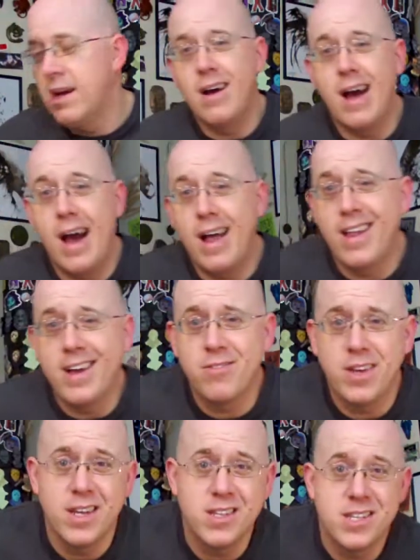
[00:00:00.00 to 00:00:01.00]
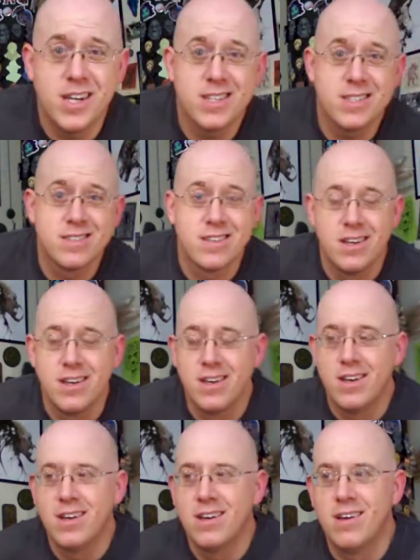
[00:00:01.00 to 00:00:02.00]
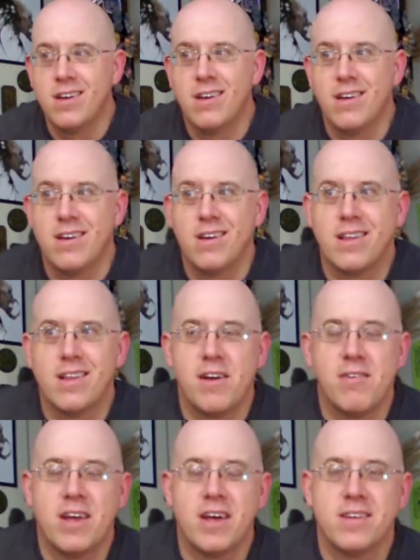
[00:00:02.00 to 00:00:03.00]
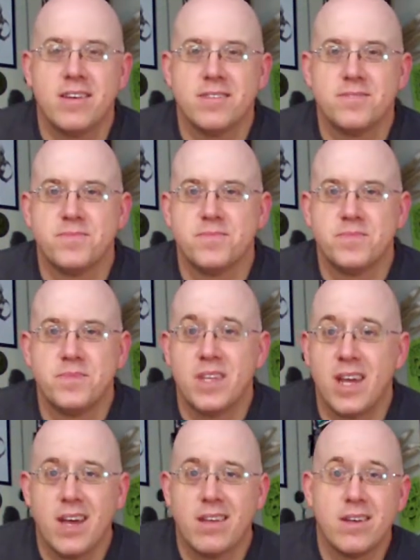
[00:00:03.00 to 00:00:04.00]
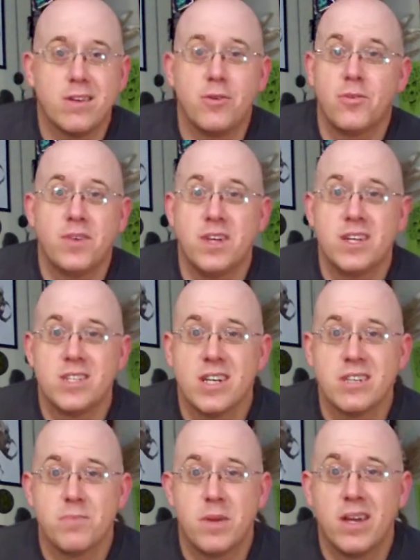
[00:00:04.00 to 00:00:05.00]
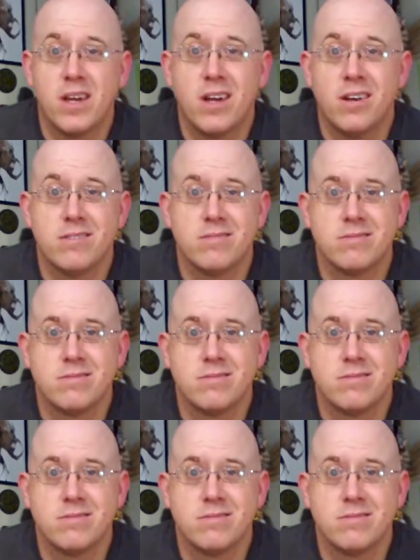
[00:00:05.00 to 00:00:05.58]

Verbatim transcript: I like VHS. Every now and then, dig out that old VHS player and